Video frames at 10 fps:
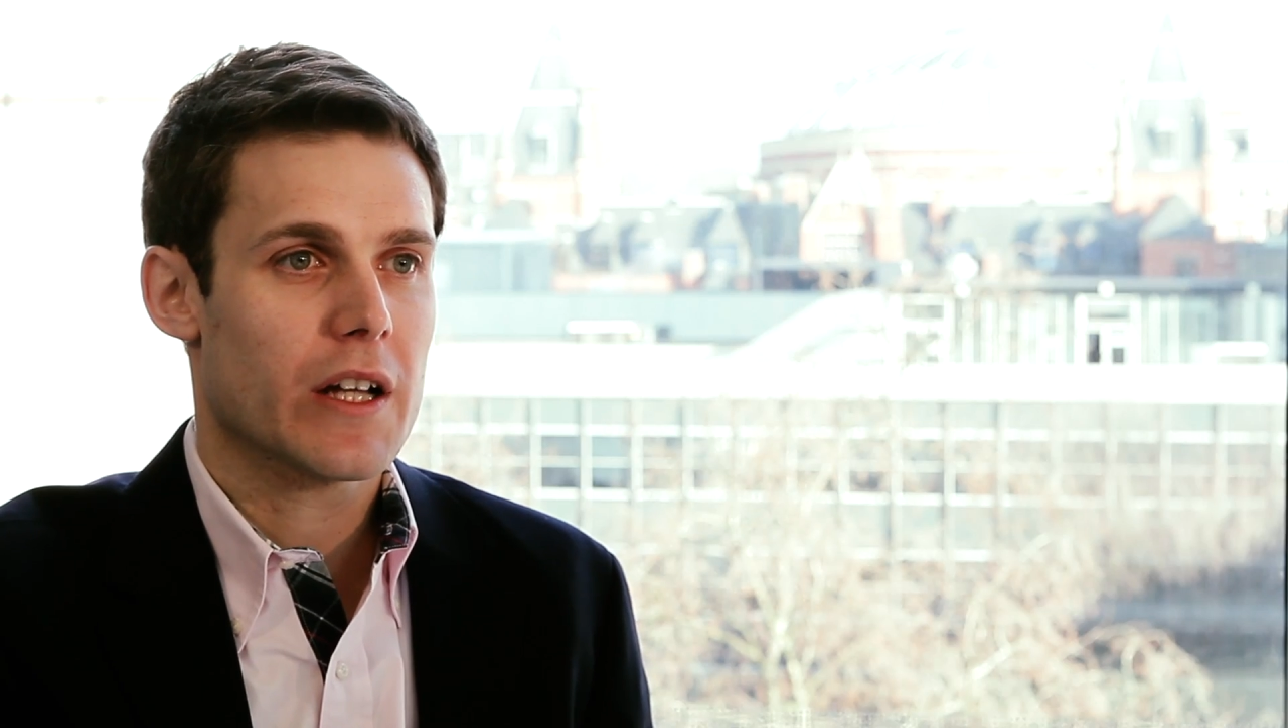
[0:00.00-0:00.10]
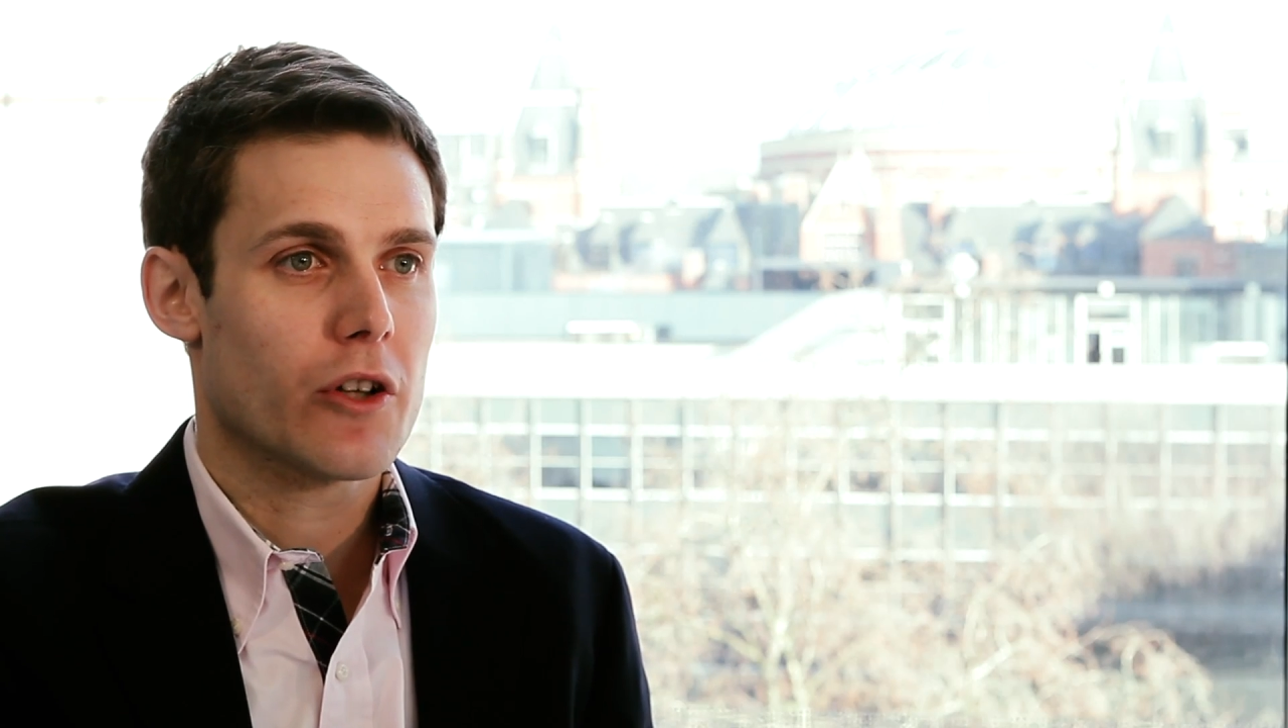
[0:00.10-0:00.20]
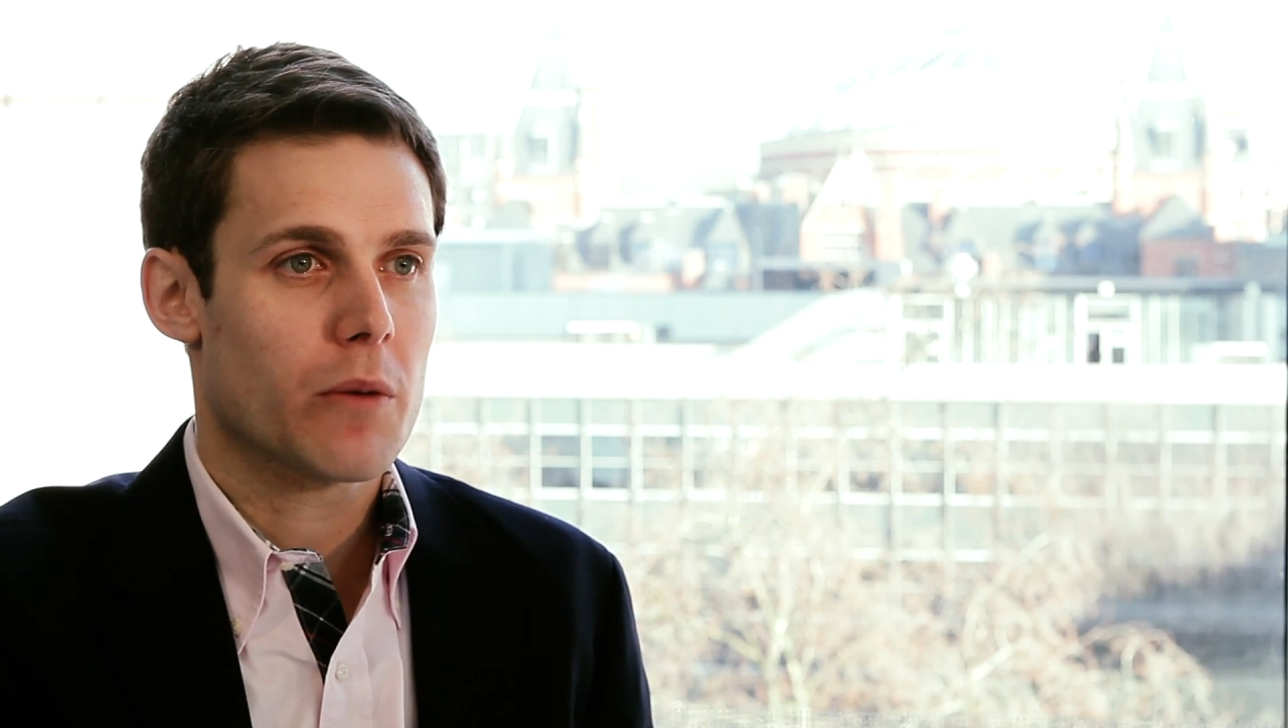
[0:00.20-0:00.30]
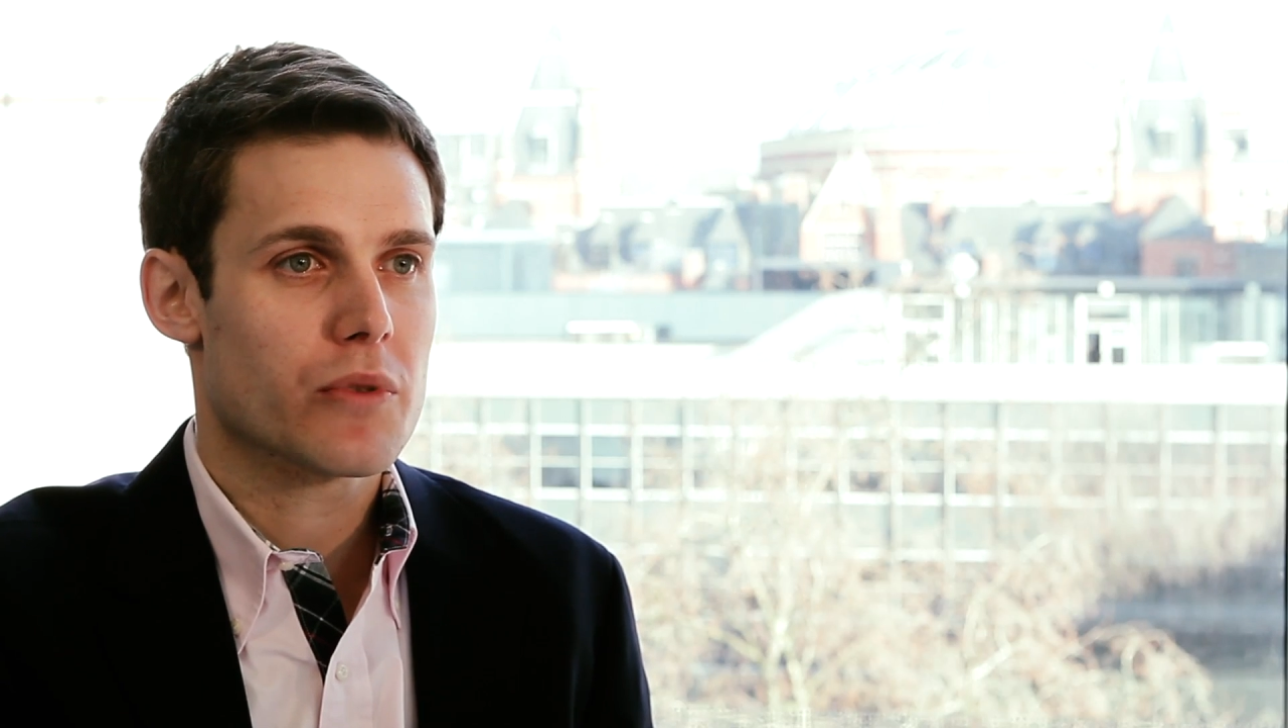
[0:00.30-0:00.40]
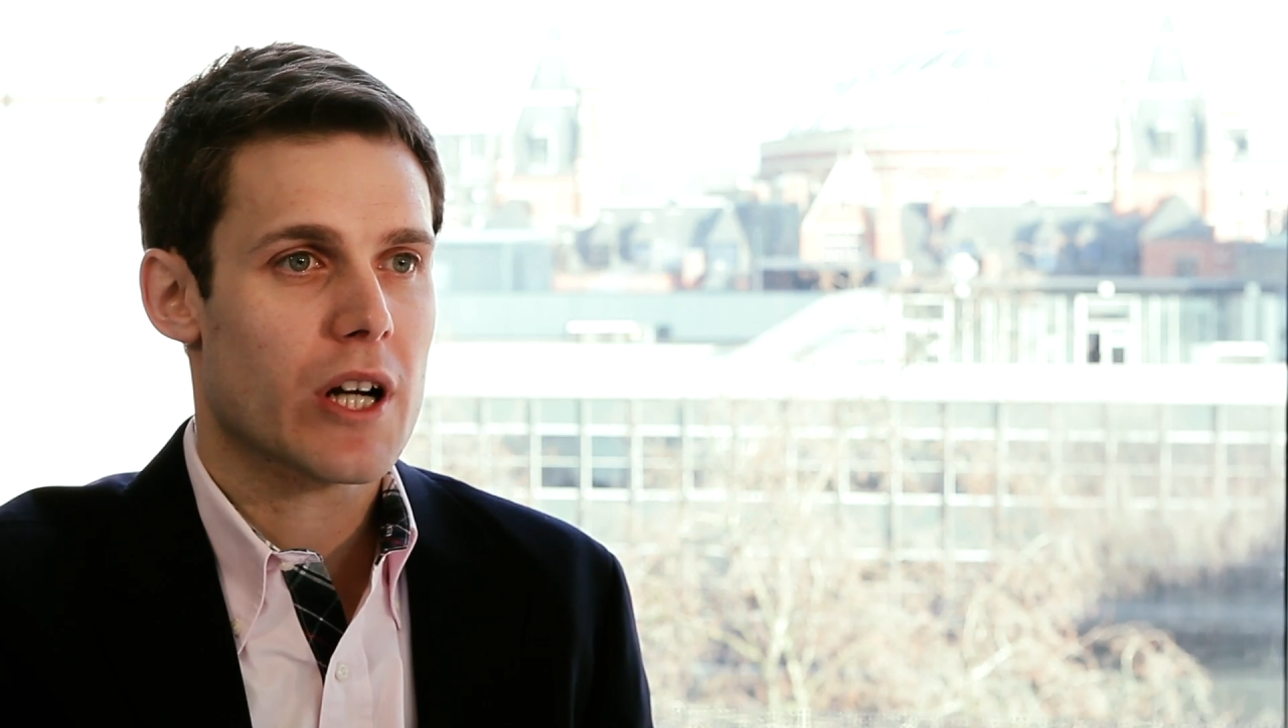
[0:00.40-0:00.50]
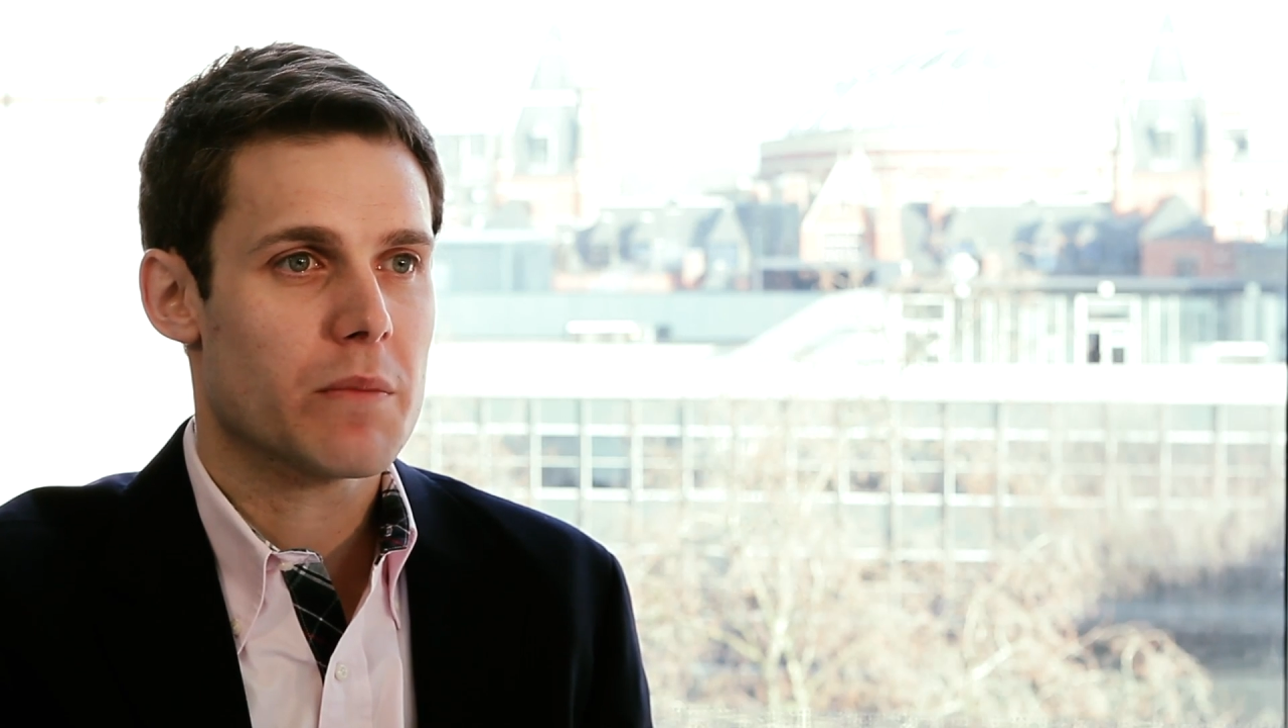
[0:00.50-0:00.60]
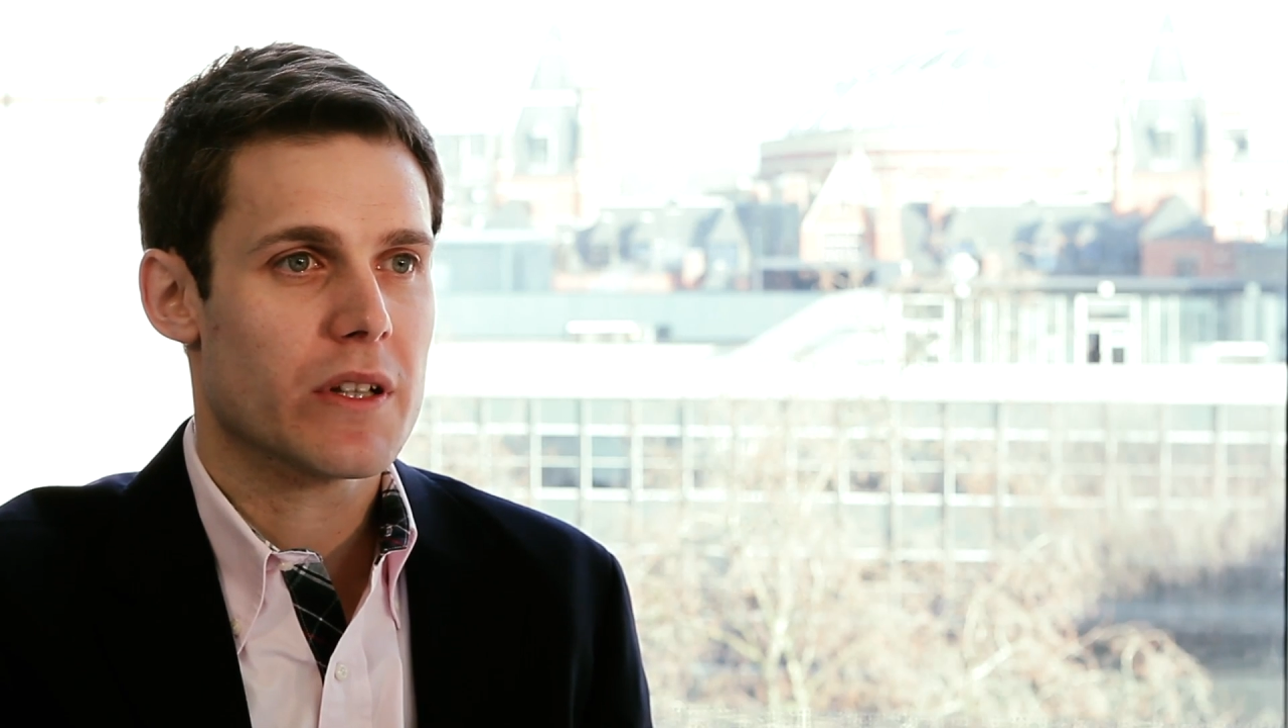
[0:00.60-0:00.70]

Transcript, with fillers: adopt PrEP